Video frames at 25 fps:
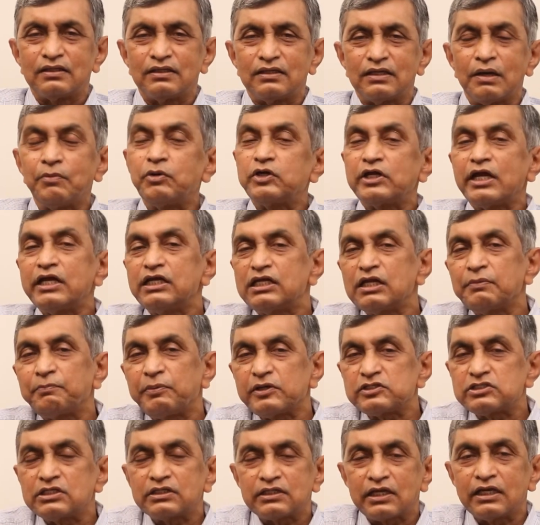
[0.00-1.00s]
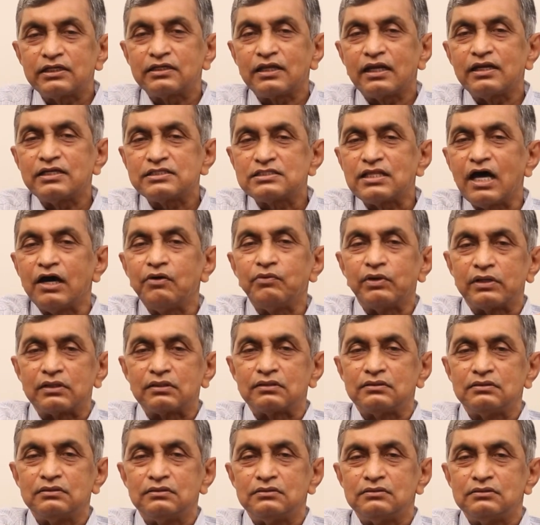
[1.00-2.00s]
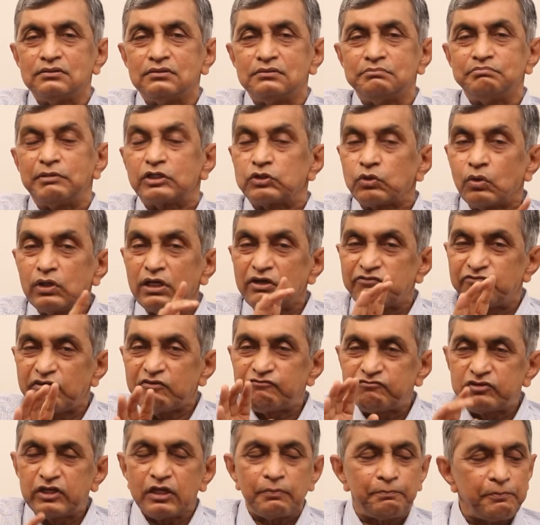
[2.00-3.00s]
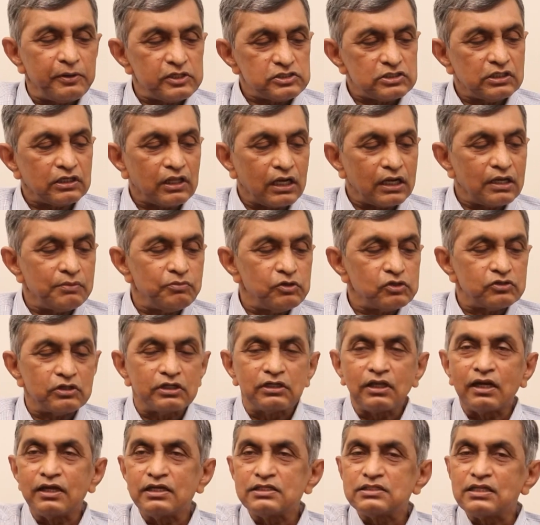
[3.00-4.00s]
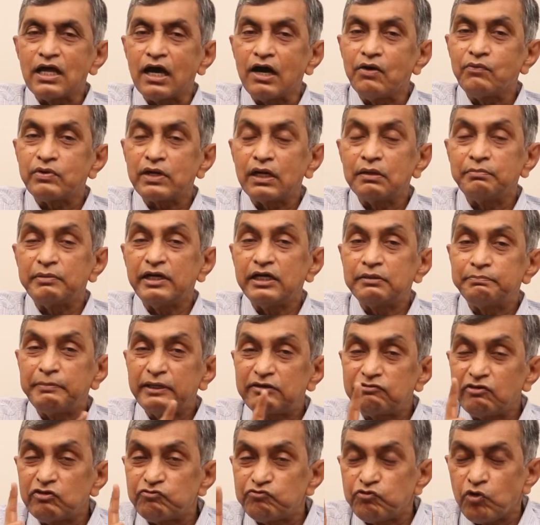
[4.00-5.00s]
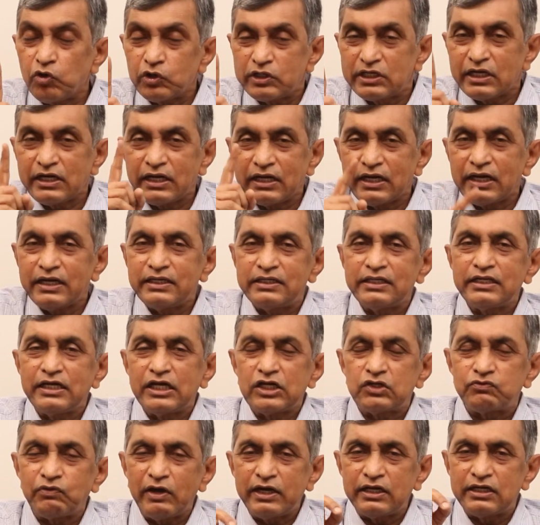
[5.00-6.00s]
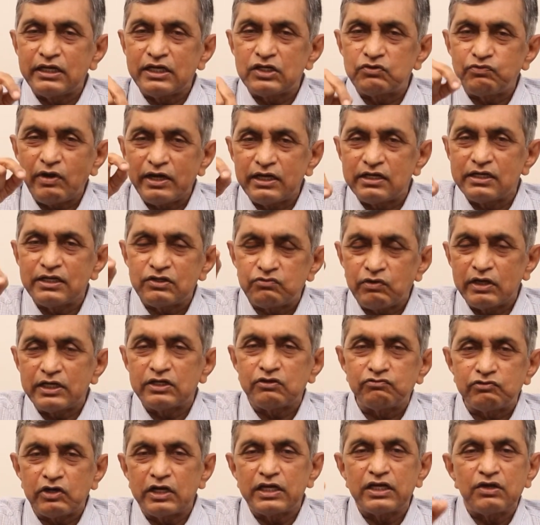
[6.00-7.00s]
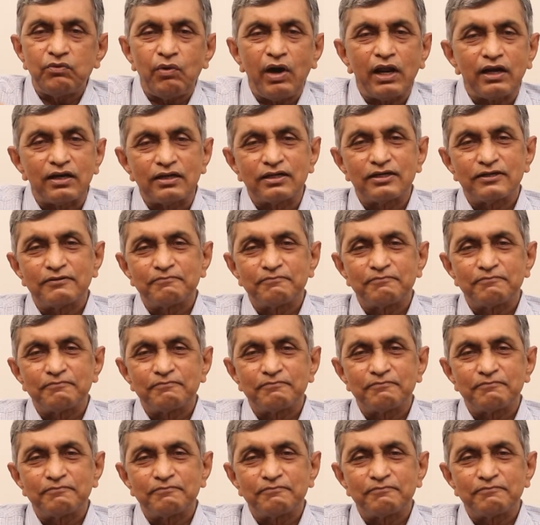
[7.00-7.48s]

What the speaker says: About 80% can tell us the hour, but only 50% are able to tell us the hour and minute between 14 and 18 in 2020, 2021.